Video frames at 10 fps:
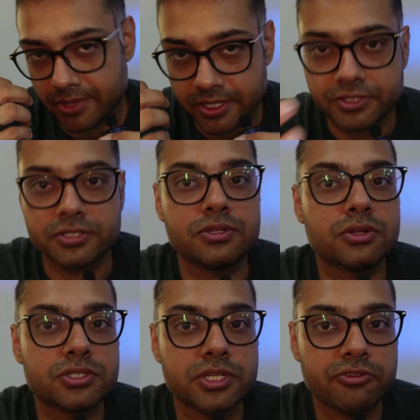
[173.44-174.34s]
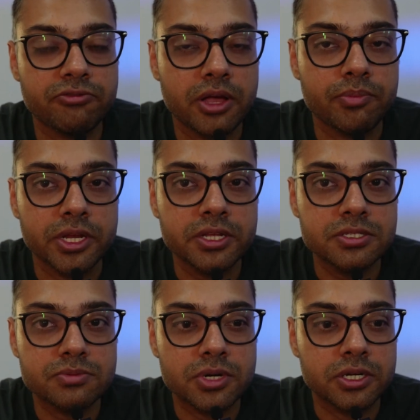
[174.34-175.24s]
let's not say 5
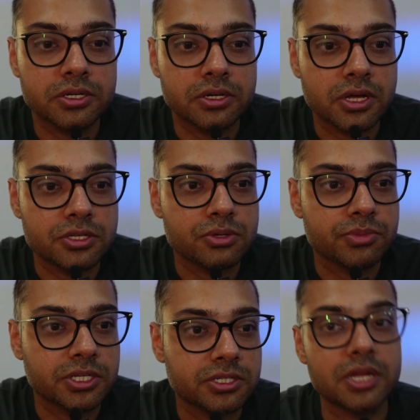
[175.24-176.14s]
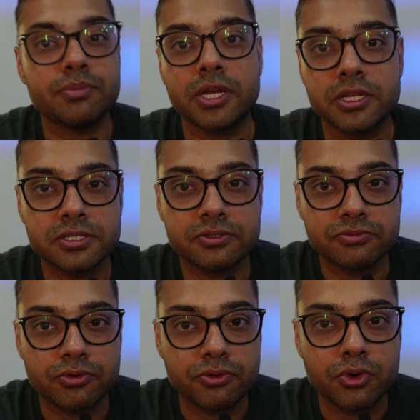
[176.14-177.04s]
minutes, but assuming 10 minutes
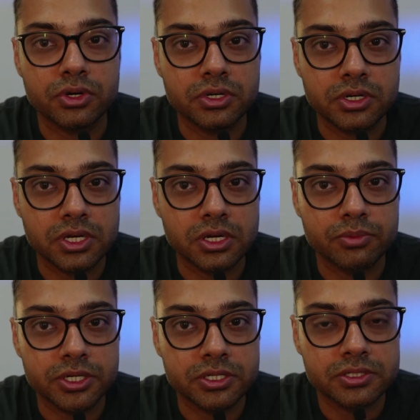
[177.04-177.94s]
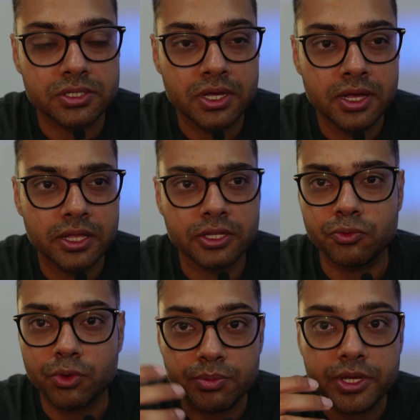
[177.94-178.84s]
for 400 kilometers,
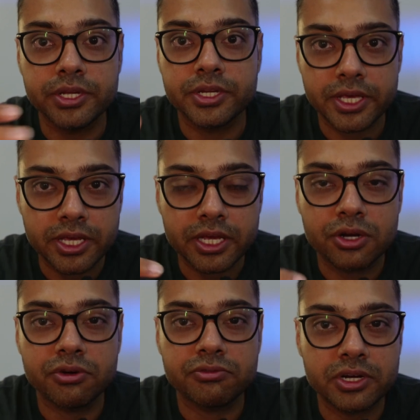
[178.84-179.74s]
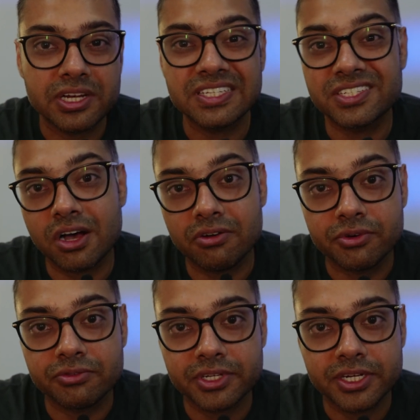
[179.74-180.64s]
that would be taking care of at least
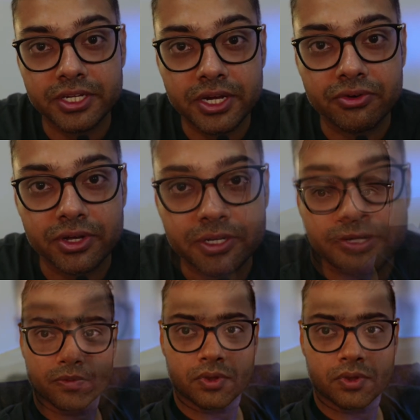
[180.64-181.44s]
half of their day run.